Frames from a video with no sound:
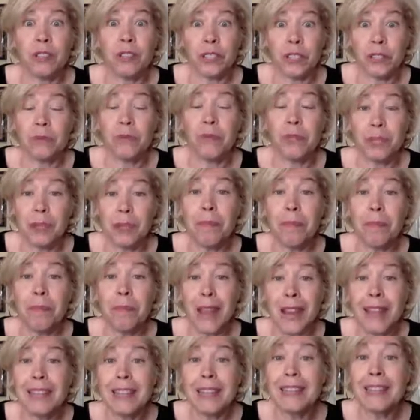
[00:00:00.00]
It was a
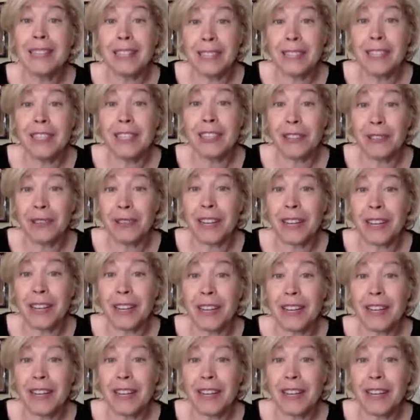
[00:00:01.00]
man's industry.